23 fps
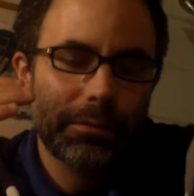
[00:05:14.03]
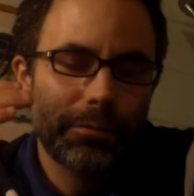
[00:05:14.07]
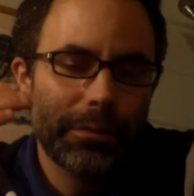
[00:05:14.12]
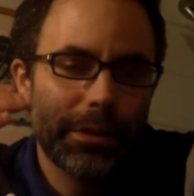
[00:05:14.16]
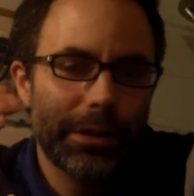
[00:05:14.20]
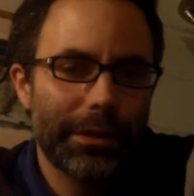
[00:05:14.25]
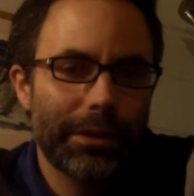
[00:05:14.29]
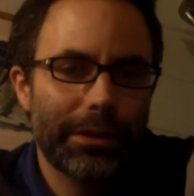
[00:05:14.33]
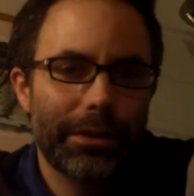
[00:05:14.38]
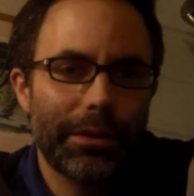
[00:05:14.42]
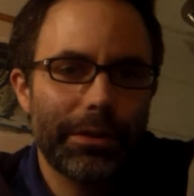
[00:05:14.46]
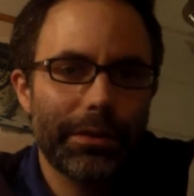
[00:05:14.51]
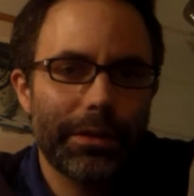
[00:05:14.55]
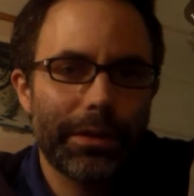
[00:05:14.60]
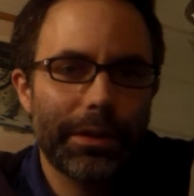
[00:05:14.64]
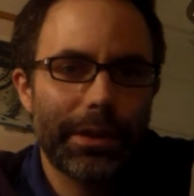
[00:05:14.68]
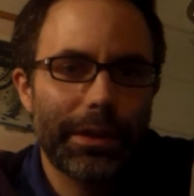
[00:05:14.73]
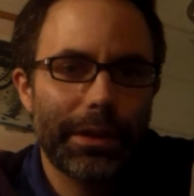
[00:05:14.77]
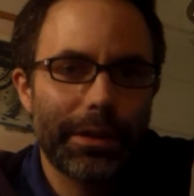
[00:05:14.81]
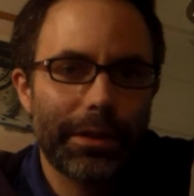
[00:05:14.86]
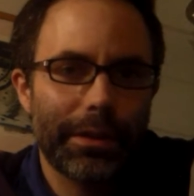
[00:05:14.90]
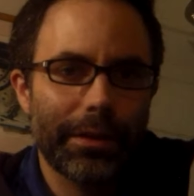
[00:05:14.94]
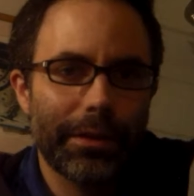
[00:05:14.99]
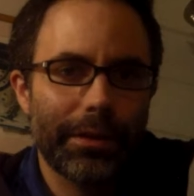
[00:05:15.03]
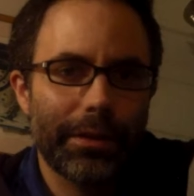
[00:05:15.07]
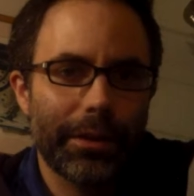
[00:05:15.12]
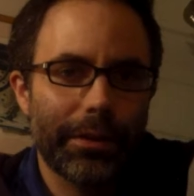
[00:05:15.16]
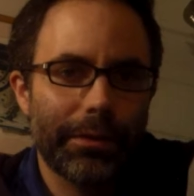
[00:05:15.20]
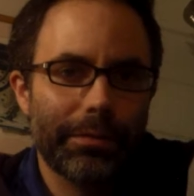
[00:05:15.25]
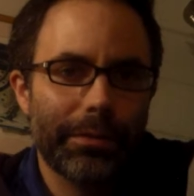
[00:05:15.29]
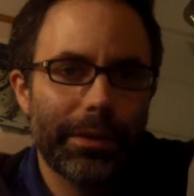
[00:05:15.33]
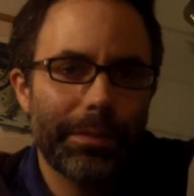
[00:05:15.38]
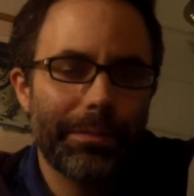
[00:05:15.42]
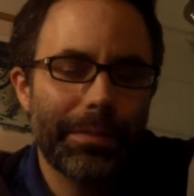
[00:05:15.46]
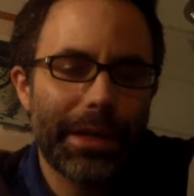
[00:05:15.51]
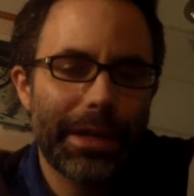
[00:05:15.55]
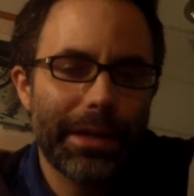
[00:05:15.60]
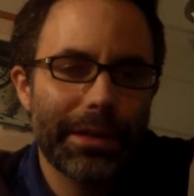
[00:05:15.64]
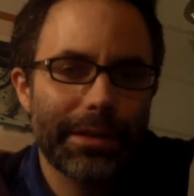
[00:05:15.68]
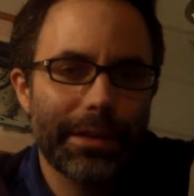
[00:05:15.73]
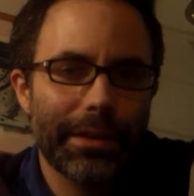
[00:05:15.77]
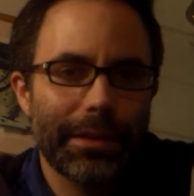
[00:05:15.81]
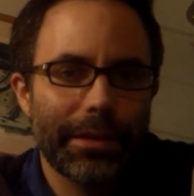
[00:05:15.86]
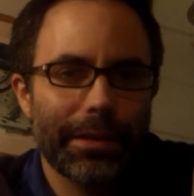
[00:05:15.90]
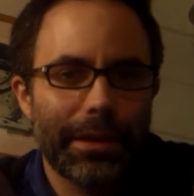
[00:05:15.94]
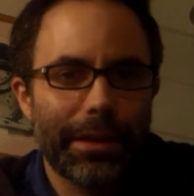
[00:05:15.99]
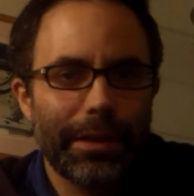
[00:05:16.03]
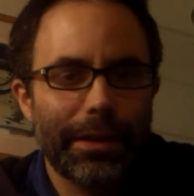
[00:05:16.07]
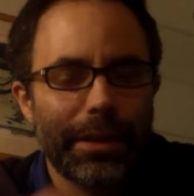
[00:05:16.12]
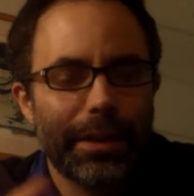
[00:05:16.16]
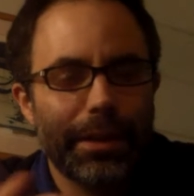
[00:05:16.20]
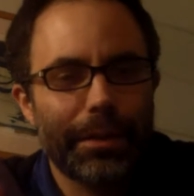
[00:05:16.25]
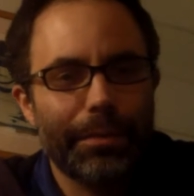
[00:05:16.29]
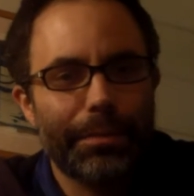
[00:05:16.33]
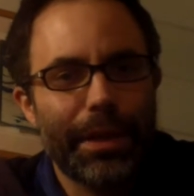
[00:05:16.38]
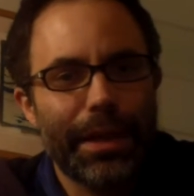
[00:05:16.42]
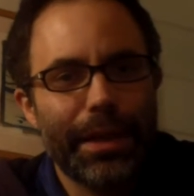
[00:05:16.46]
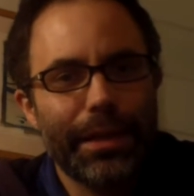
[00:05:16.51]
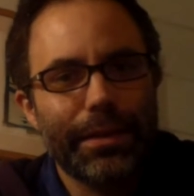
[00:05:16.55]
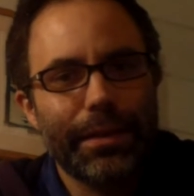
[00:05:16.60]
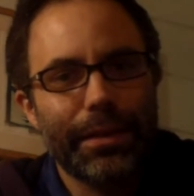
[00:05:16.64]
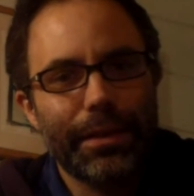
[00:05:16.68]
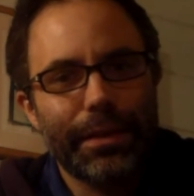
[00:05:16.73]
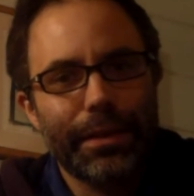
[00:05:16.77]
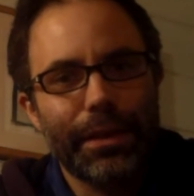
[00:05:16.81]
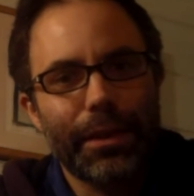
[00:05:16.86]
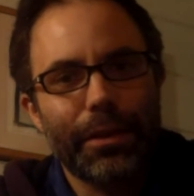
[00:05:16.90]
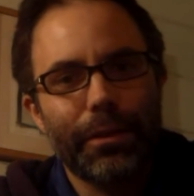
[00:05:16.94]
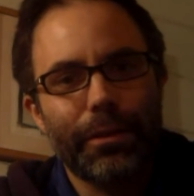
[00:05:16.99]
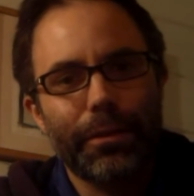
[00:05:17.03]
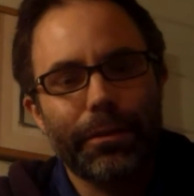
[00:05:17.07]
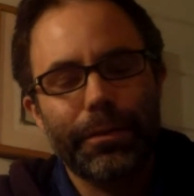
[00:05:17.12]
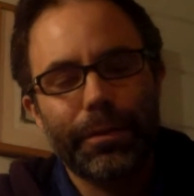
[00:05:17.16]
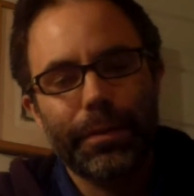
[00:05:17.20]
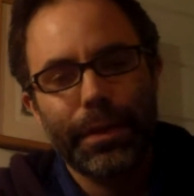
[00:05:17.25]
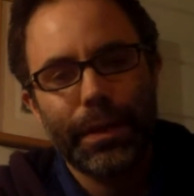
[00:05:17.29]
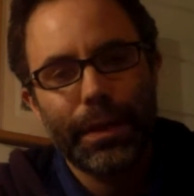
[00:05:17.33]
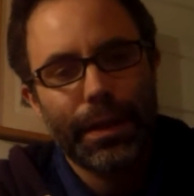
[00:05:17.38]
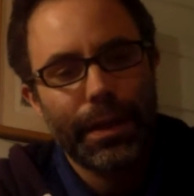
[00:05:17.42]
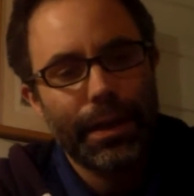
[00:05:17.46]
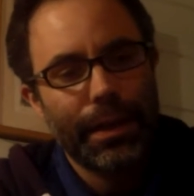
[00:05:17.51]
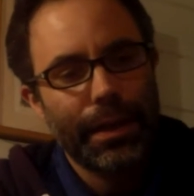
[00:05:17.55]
which you see the three bases, and then the base itself